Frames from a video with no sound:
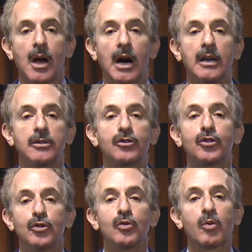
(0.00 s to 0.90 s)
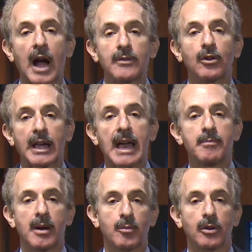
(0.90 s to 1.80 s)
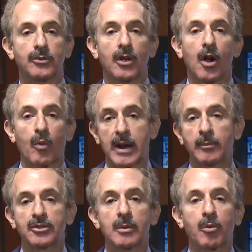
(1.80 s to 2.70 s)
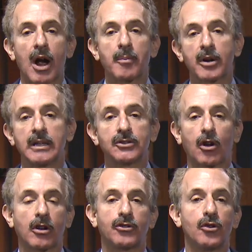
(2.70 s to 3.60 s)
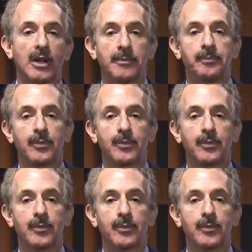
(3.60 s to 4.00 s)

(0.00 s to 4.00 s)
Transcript: uh, two rival gang members ran up to the property and started shooting.